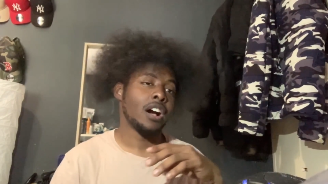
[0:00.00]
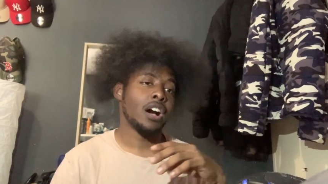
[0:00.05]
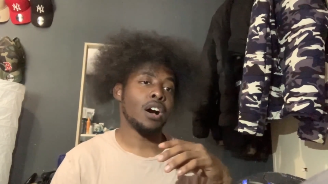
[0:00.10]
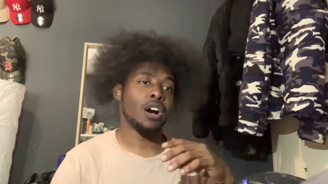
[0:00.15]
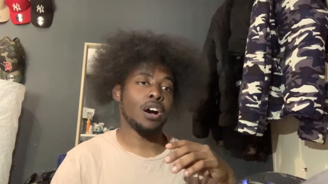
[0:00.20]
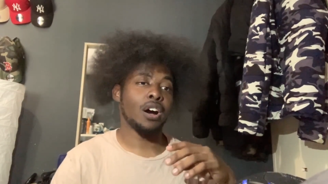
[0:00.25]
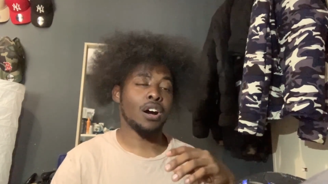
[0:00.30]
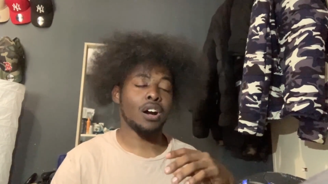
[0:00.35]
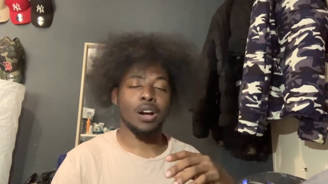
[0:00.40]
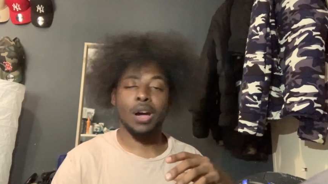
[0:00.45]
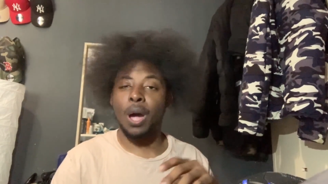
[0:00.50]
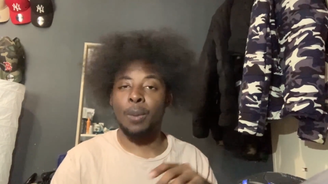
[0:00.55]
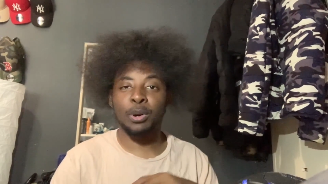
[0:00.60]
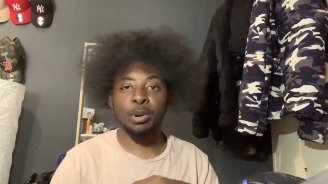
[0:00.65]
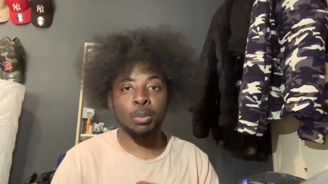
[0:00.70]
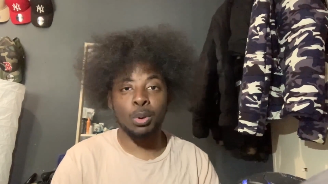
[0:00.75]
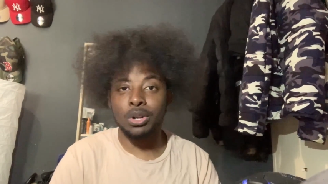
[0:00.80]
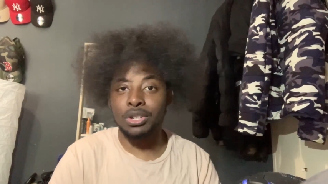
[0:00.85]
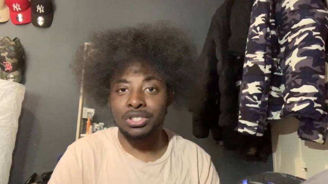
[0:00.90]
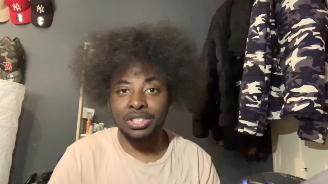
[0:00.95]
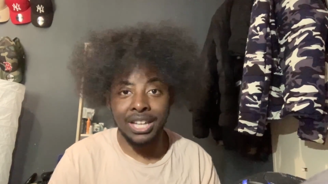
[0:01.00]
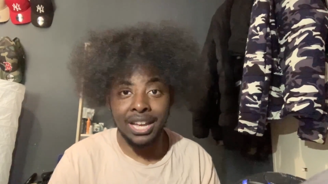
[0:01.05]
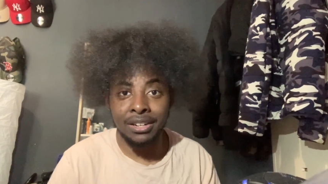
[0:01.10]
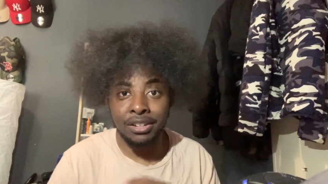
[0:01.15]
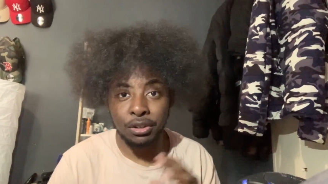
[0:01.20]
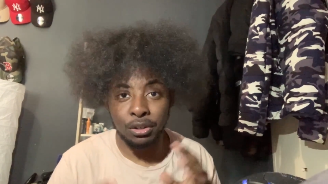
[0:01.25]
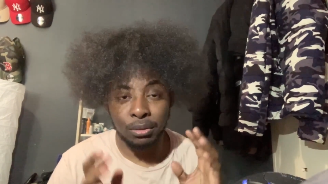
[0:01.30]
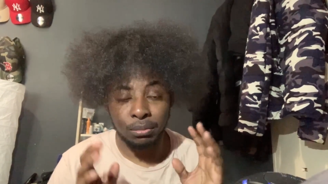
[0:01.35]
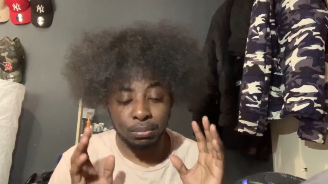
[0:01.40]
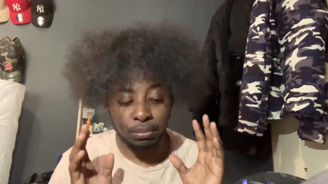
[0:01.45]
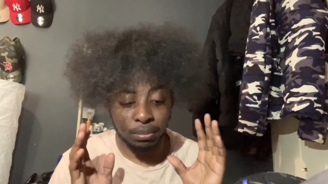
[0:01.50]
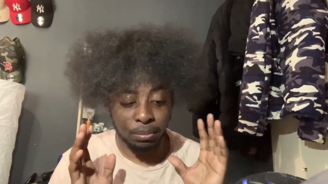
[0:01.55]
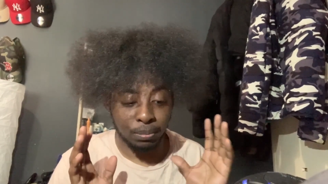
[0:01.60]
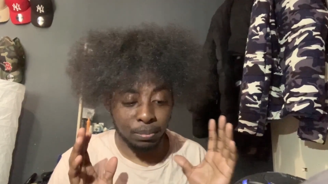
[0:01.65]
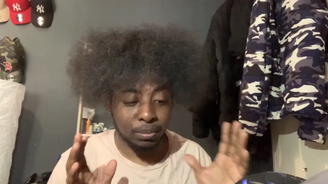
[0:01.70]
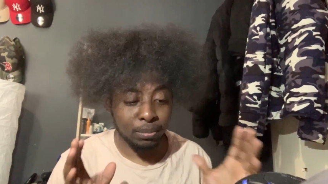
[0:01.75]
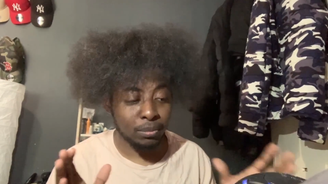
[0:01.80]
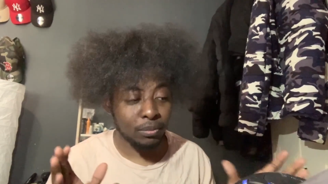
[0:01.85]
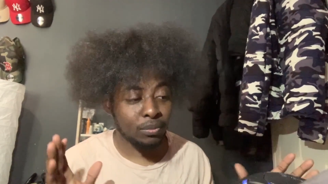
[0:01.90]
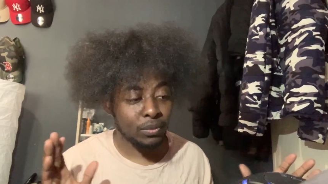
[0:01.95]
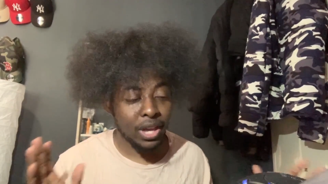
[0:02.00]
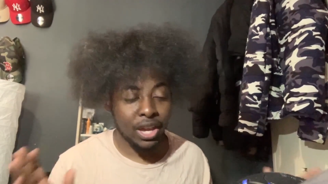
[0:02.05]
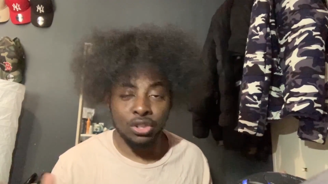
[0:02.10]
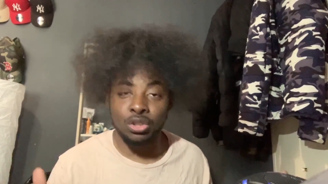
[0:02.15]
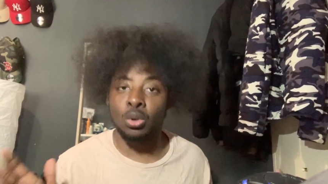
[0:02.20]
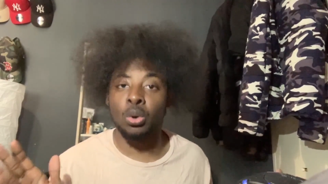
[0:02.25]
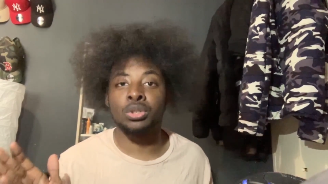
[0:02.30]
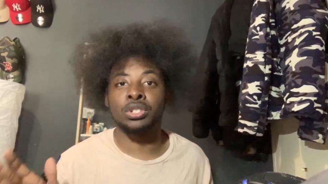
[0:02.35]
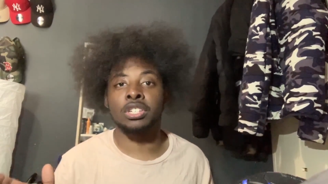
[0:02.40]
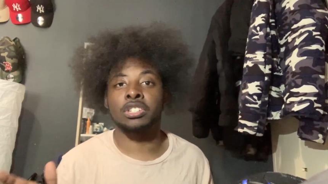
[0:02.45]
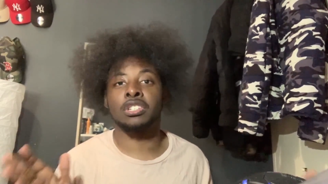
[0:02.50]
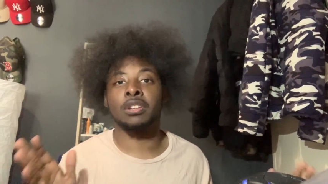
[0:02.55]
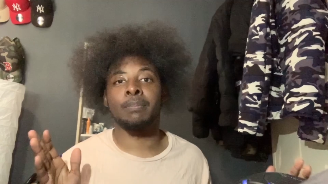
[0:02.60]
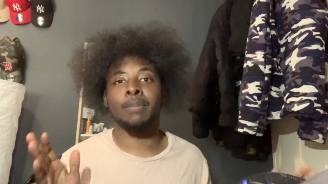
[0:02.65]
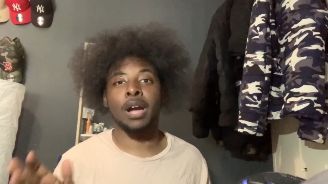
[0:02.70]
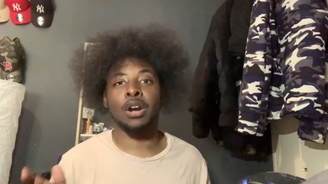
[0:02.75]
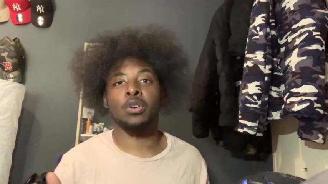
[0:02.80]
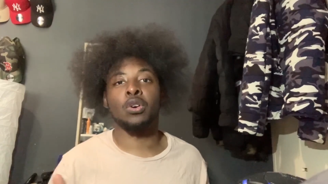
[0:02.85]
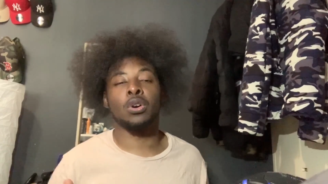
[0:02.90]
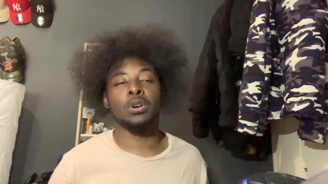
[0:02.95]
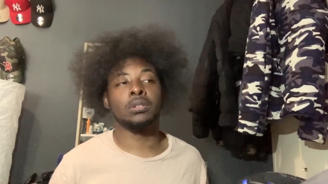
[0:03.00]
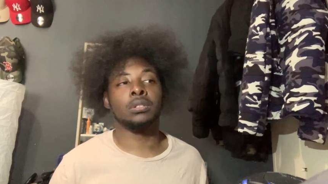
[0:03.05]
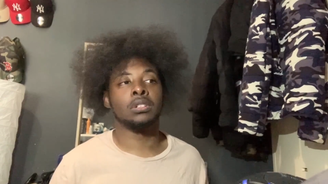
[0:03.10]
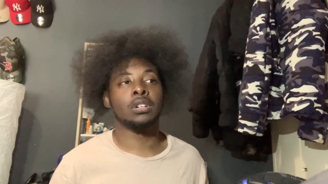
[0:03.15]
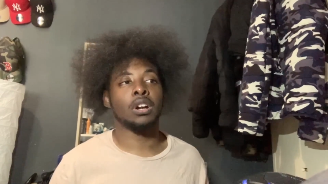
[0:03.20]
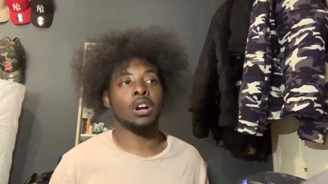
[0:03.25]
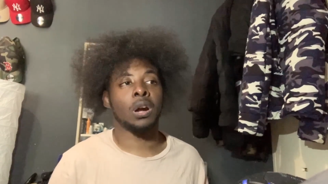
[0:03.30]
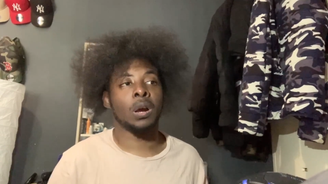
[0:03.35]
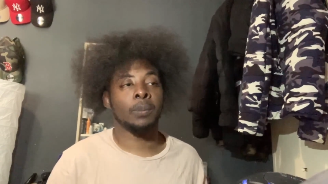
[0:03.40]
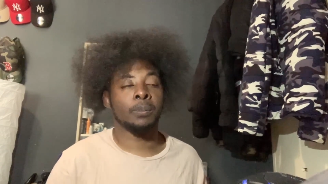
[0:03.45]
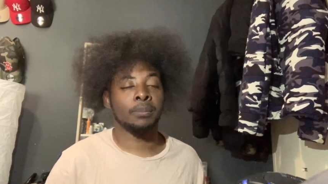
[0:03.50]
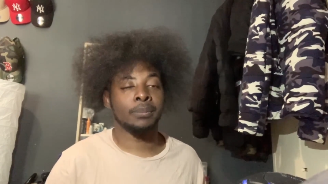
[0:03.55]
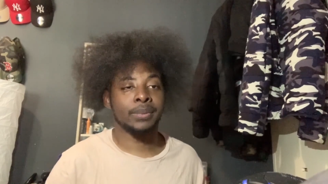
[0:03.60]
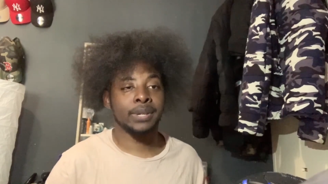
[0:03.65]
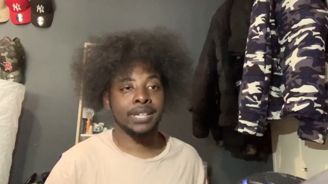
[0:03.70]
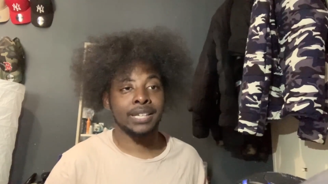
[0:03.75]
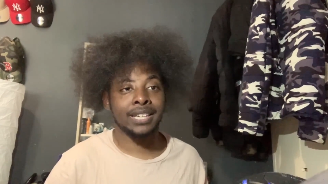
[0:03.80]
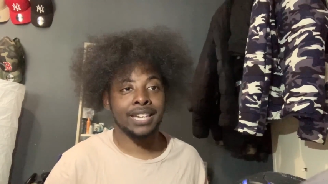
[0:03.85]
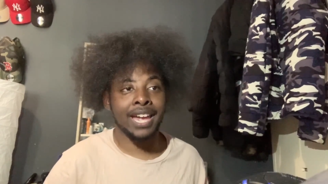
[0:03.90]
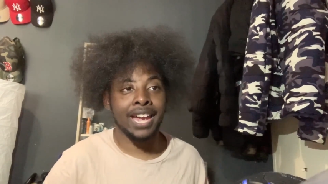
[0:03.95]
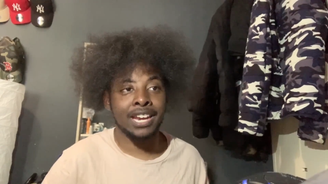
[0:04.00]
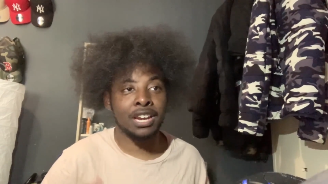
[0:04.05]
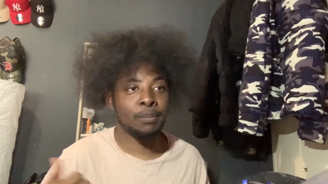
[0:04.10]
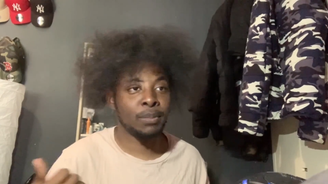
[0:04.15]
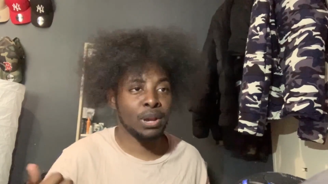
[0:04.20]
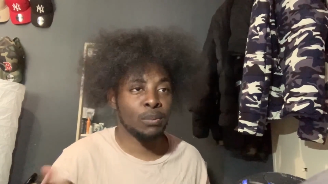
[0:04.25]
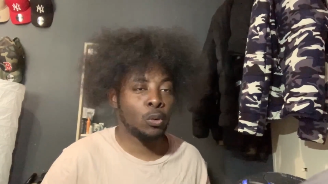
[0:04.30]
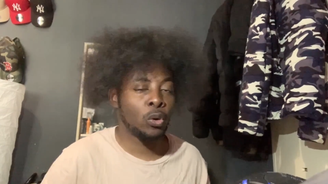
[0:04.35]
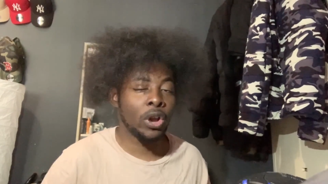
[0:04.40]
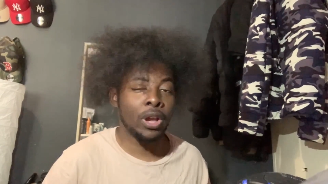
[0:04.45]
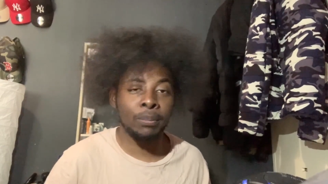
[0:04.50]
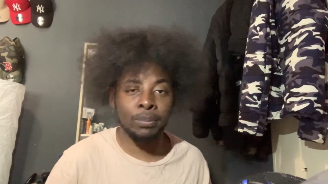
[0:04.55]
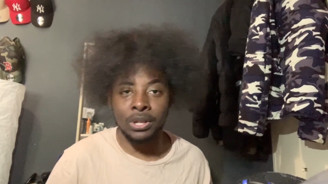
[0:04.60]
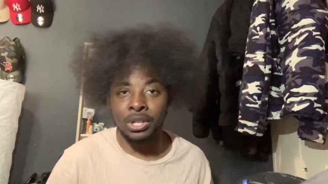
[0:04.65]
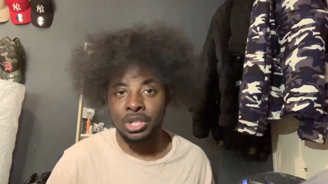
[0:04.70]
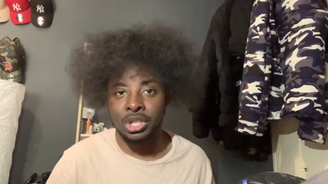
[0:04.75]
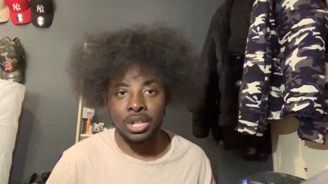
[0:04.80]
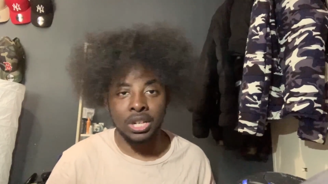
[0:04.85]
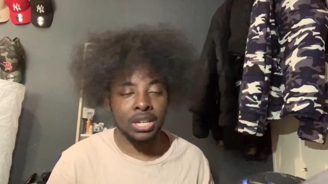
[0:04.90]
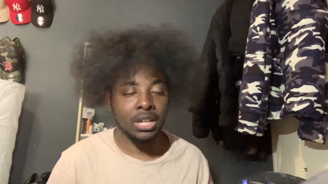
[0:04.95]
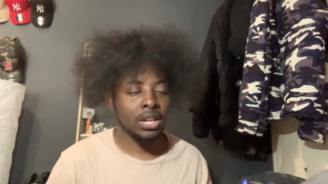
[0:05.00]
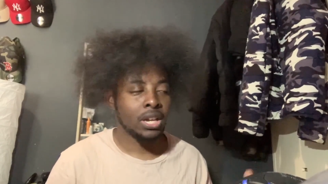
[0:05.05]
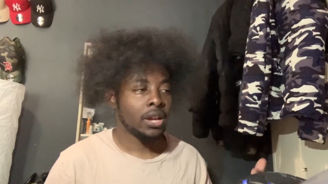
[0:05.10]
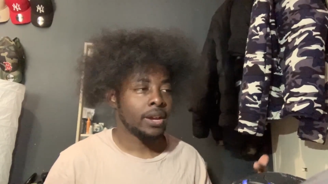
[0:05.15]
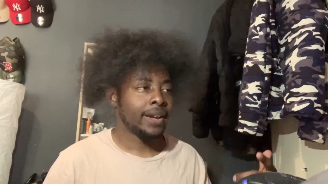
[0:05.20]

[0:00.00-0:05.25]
I'm gonna put the standard exhaust system back on, gain a bit more MPG,